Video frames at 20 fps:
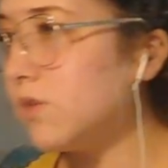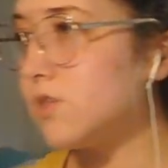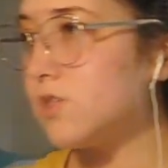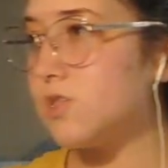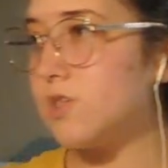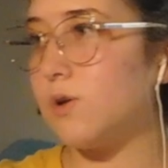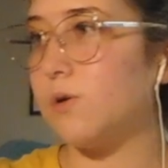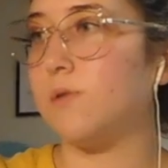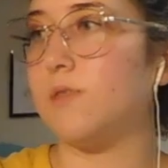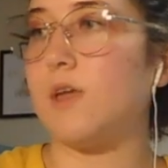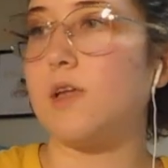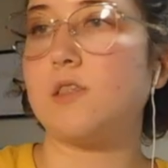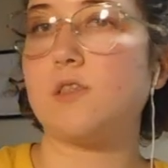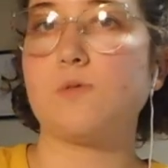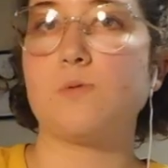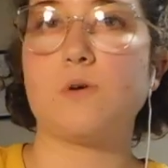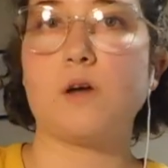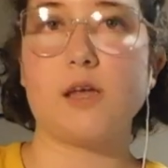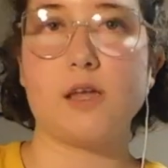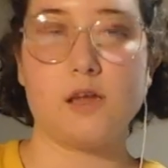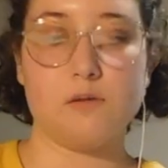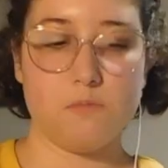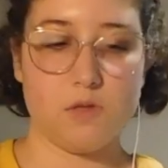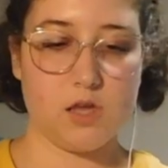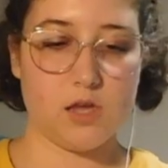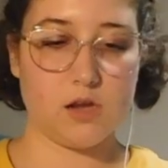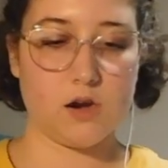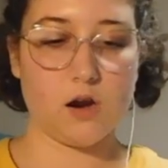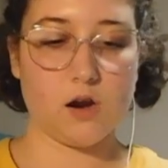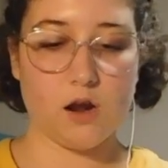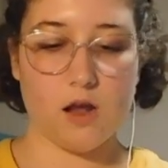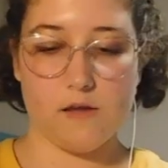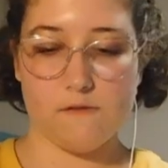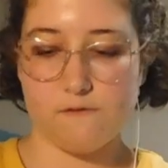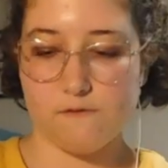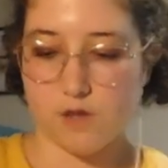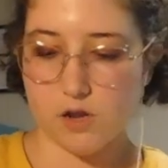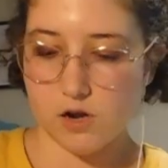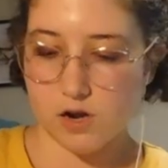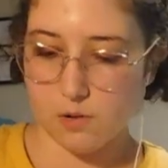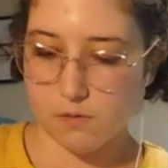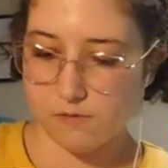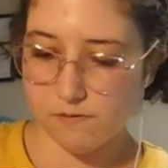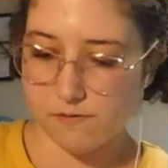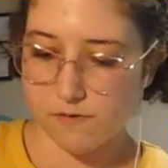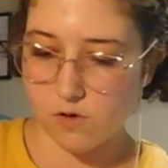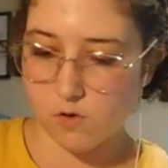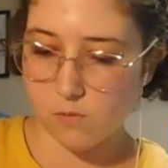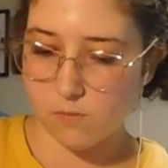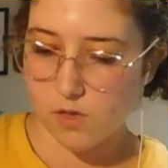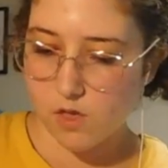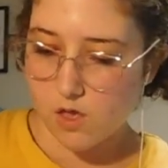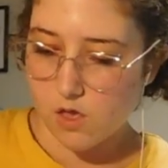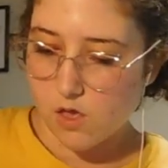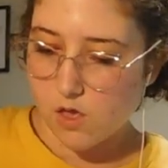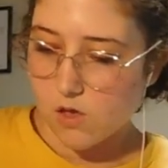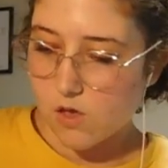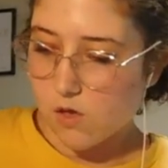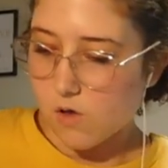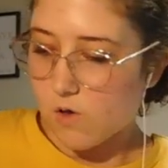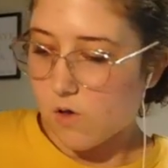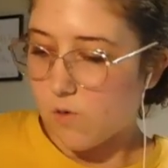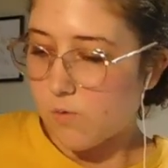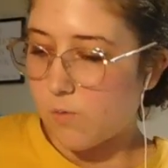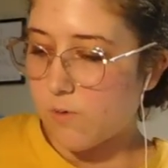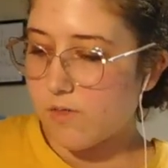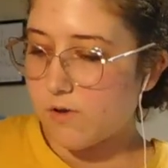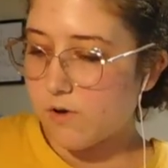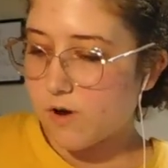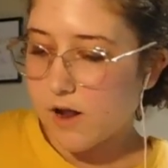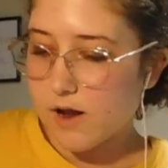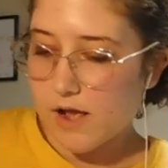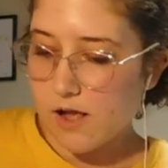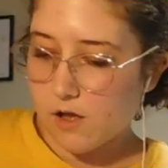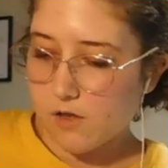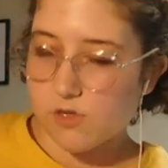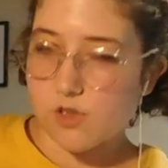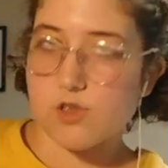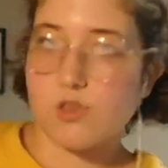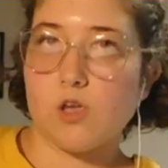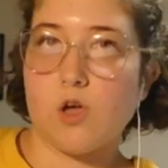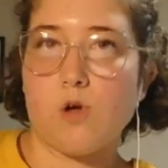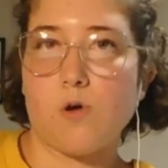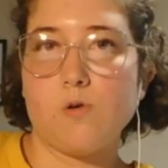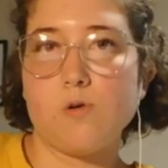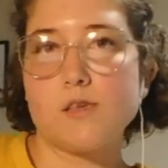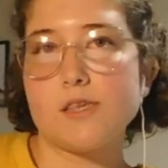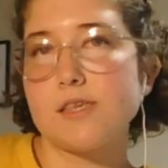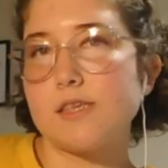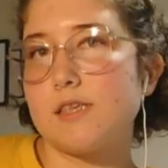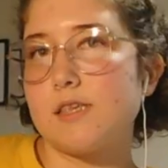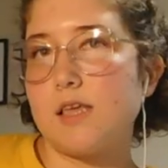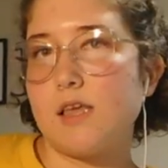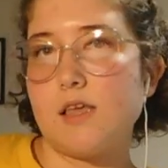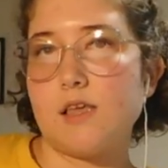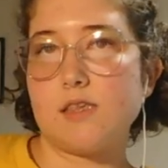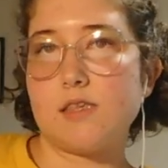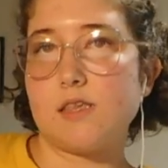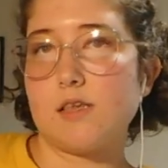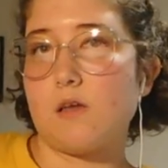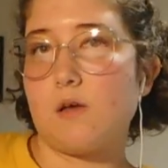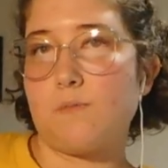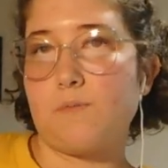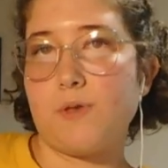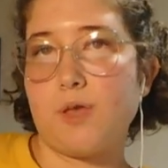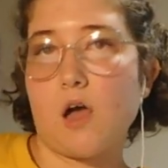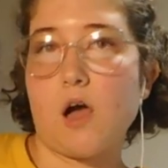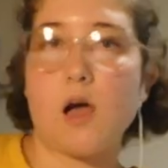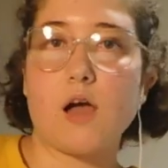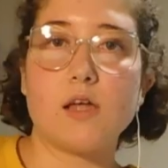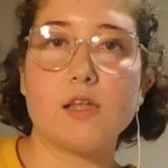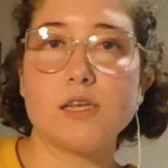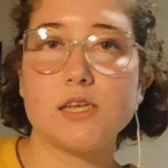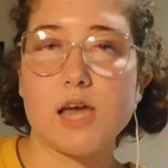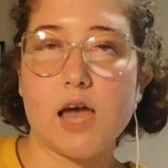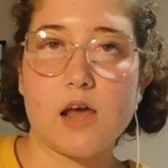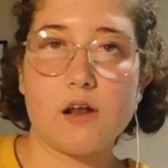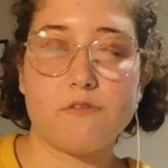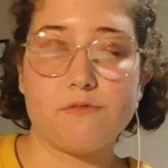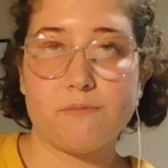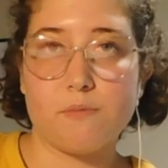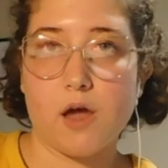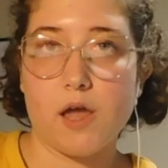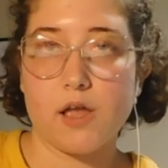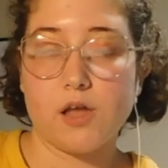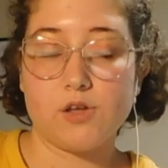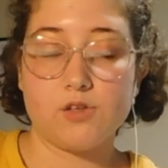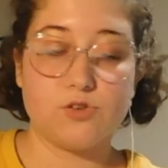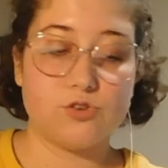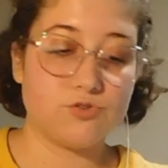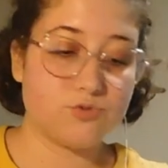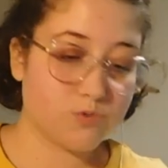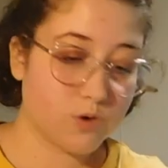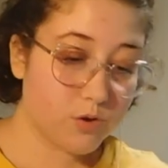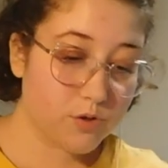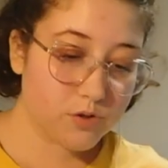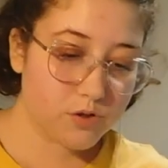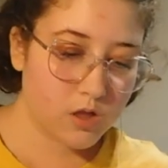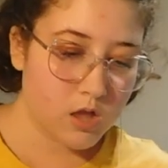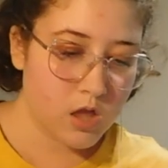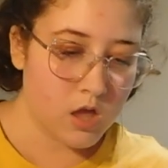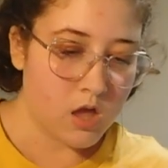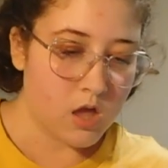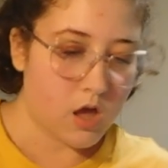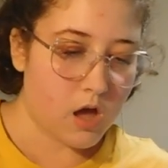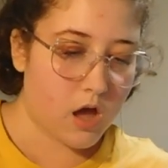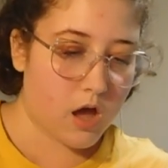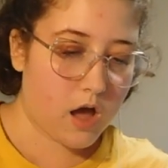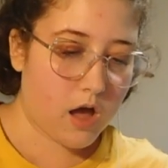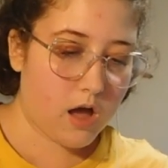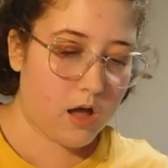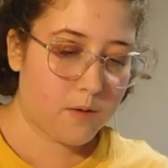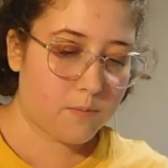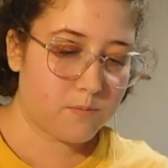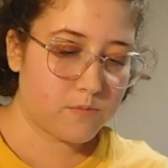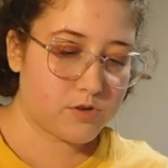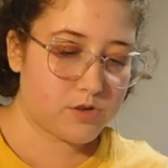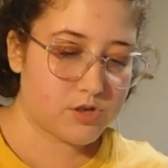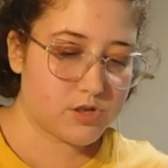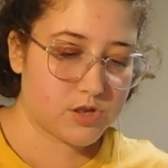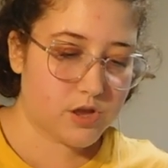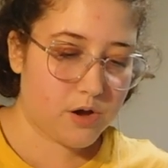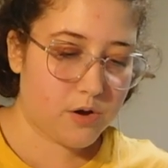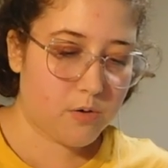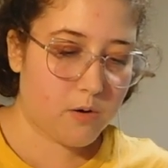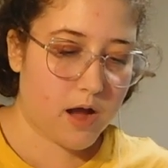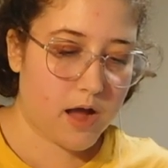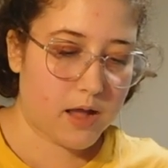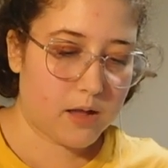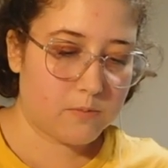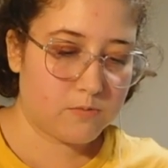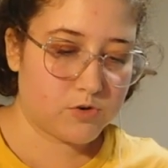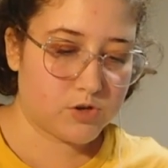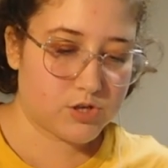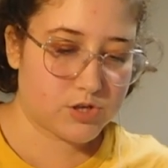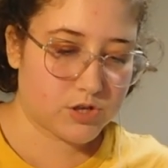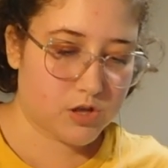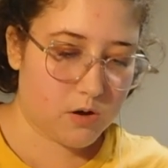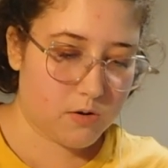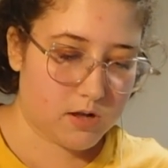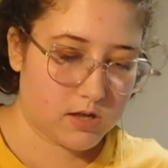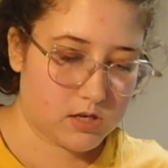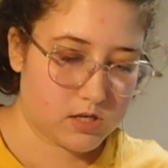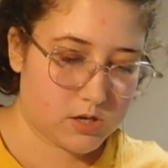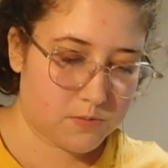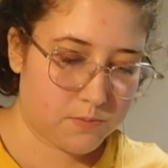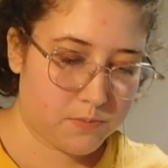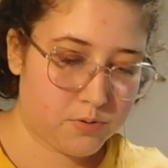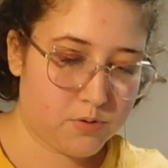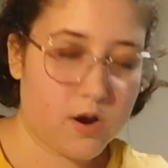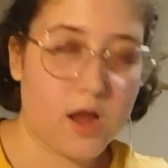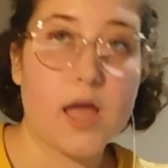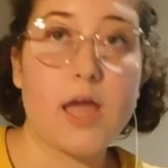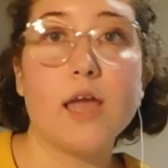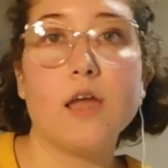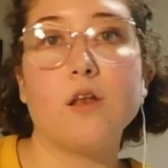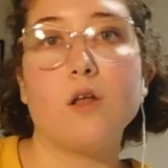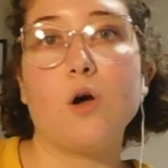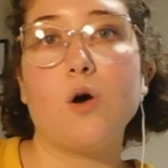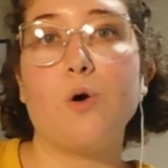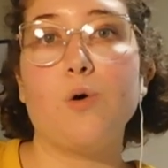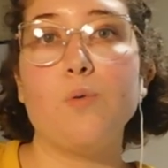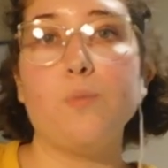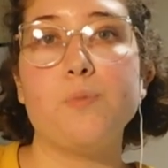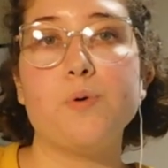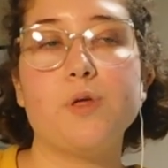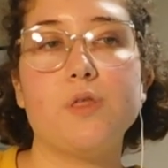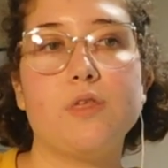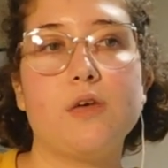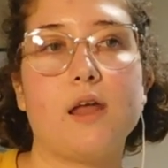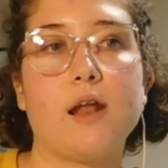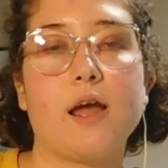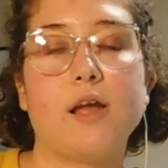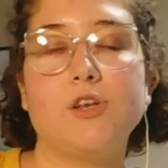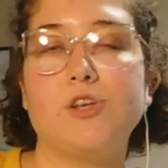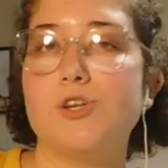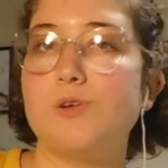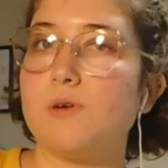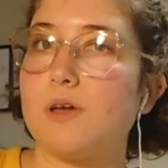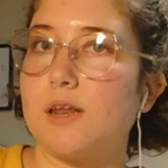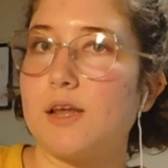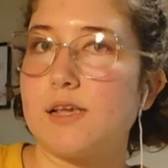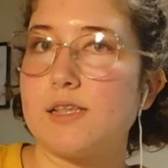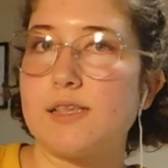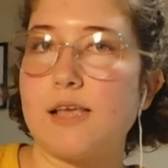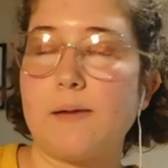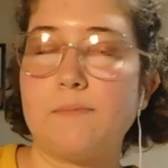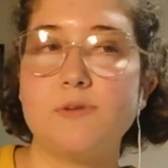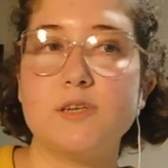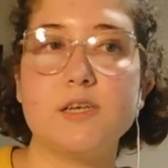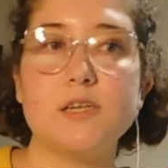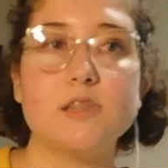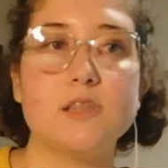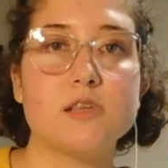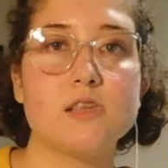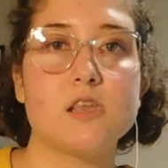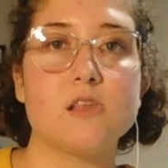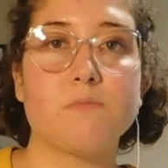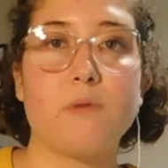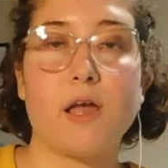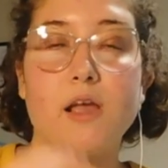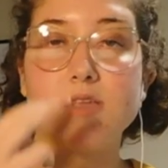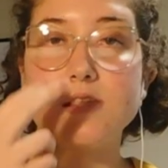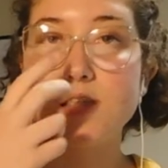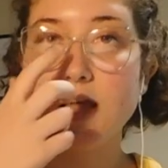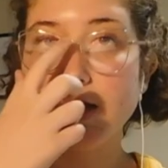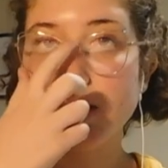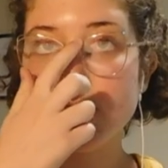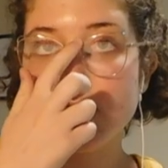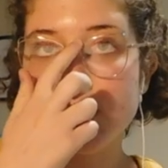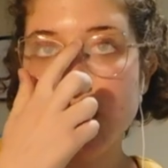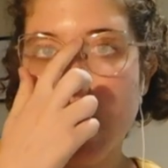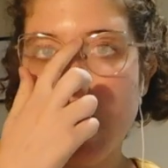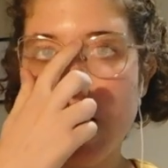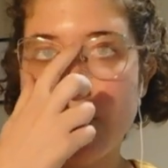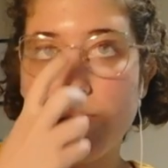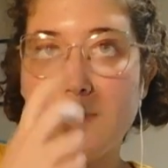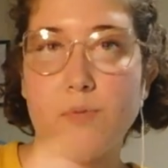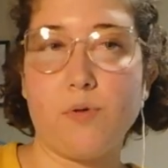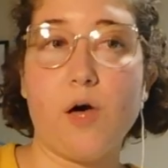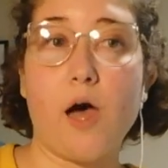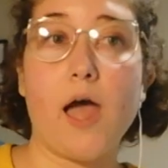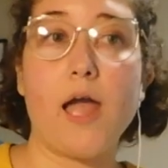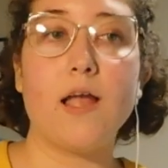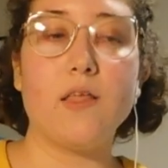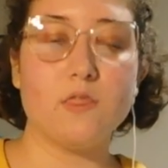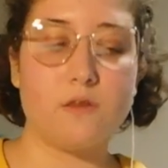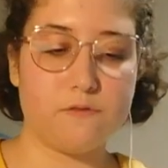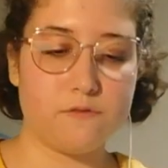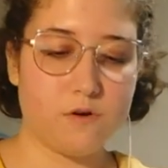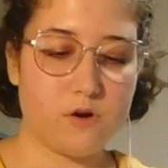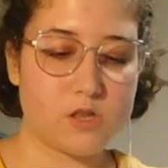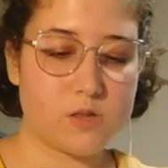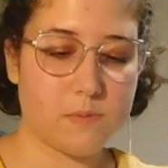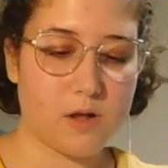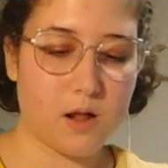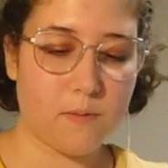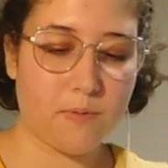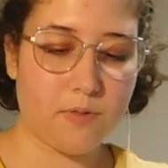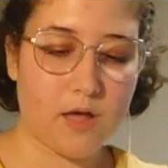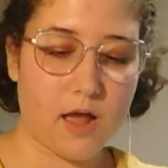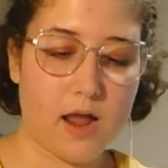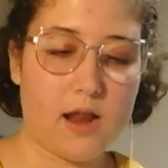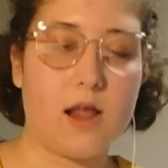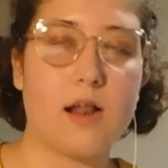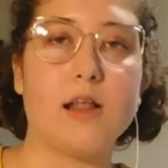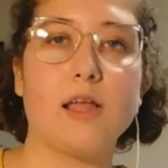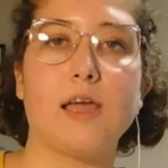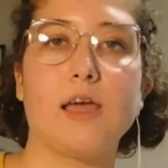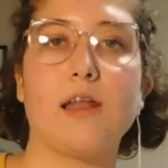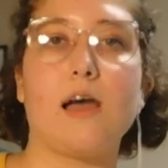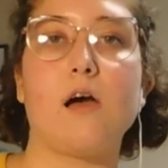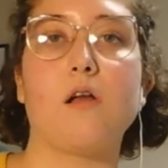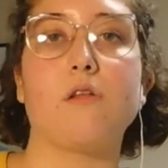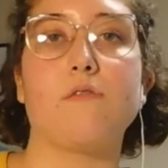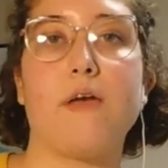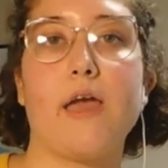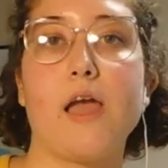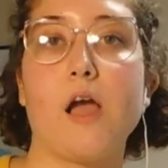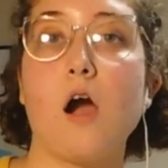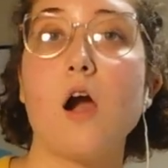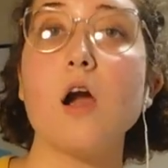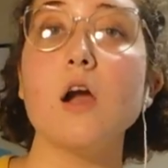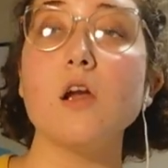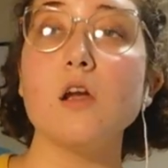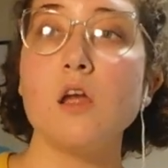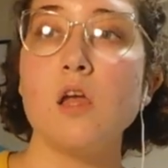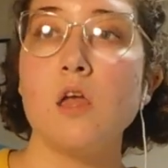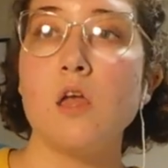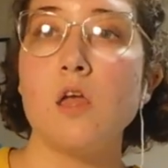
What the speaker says: So that's why I'm here. I figured I would film. Whether or not how this goes is beyond out of my control. So I am just going to pray and hope that I do get accepted. This is my second time applying. The first time I applied, I didn't get out of AR.